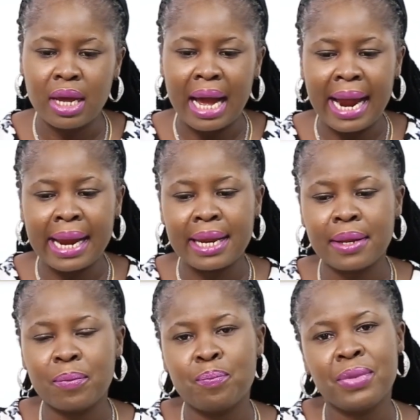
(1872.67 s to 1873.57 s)

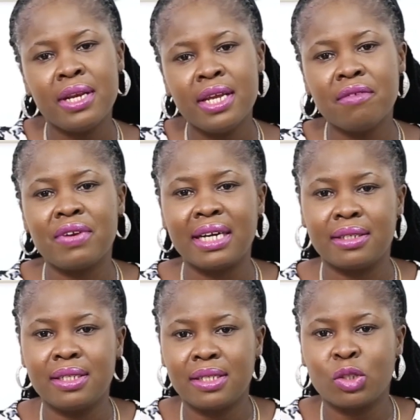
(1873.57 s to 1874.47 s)
I believe that
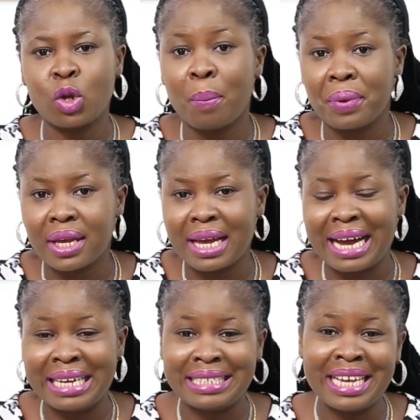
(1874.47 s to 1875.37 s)
this topic
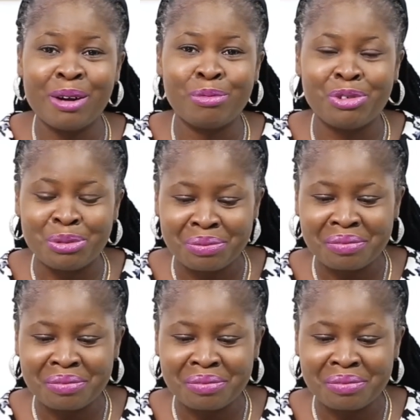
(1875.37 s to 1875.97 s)
has helped you.